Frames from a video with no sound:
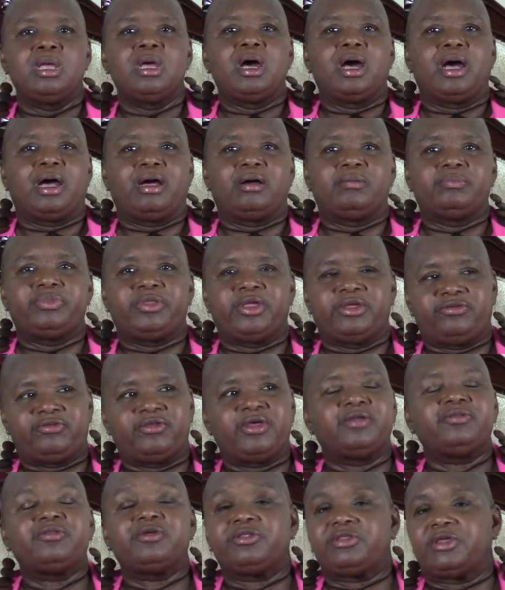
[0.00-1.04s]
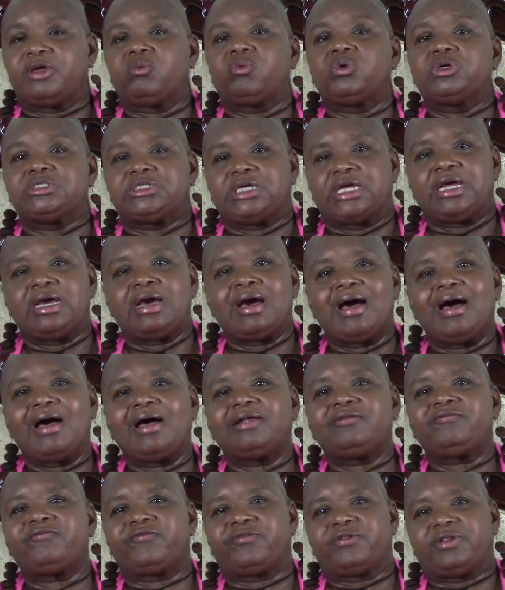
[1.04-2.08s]
They said that there was a
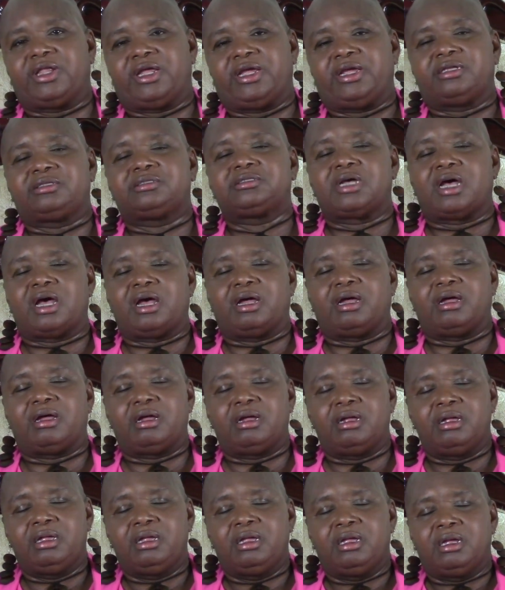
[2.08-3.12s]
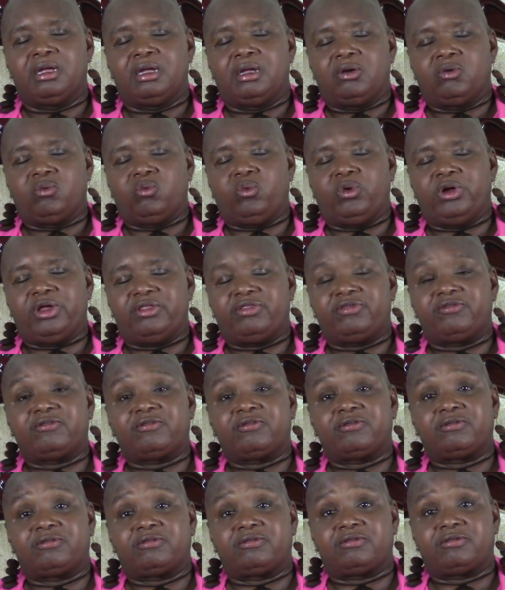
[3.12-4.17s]
conflict
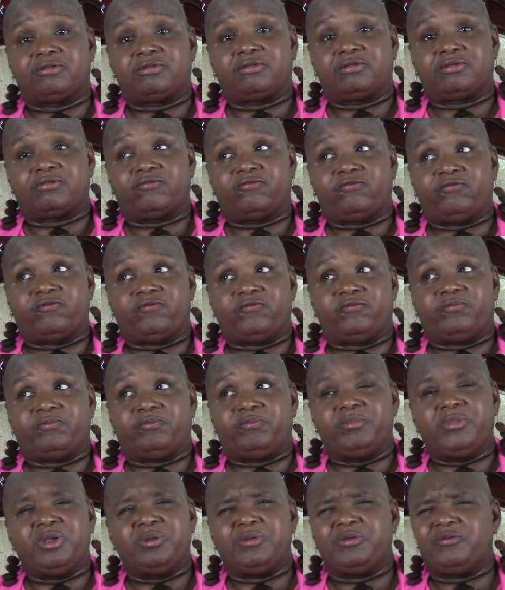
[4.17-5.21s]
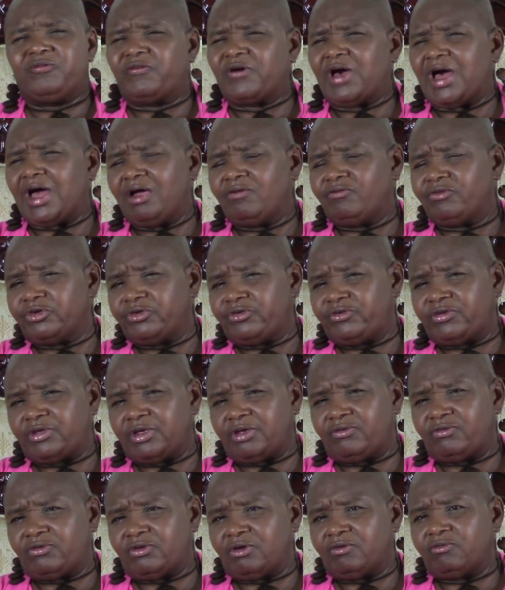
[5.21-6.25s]
with maybe 5 or
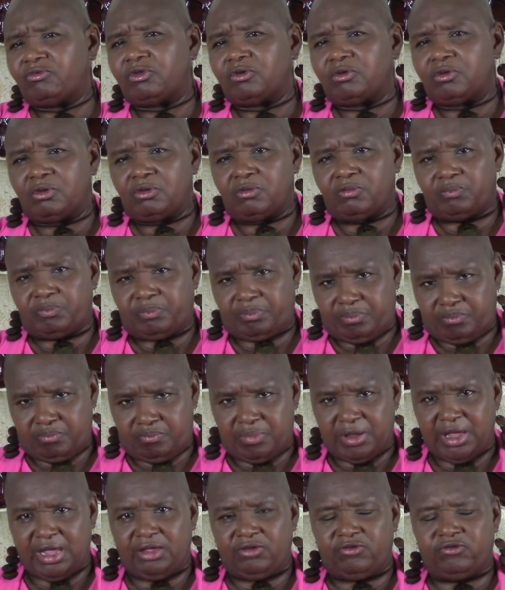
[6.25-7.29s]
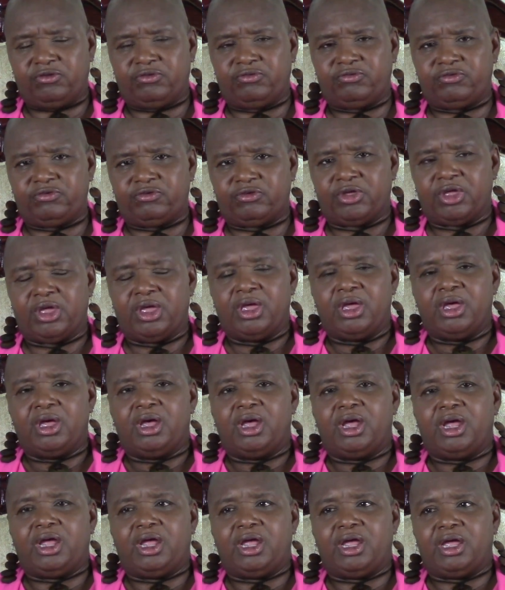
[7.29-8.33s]
6 of the patients,
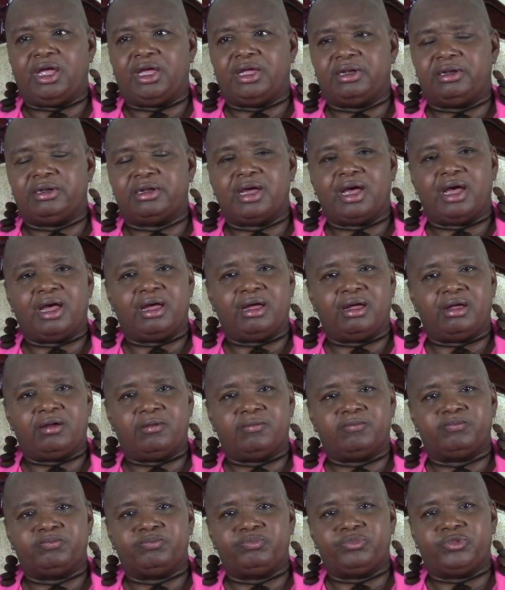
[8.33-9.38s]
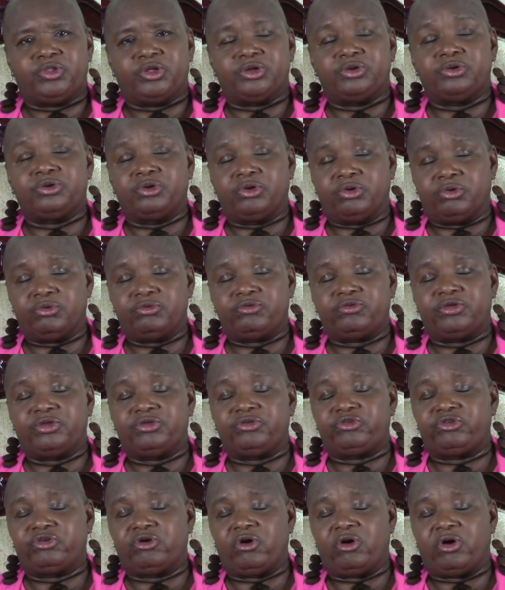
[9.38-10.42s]
and the nurse in
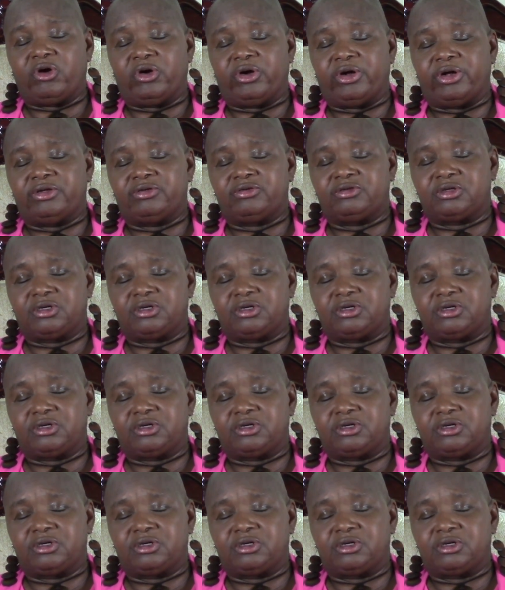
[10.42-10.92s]
charge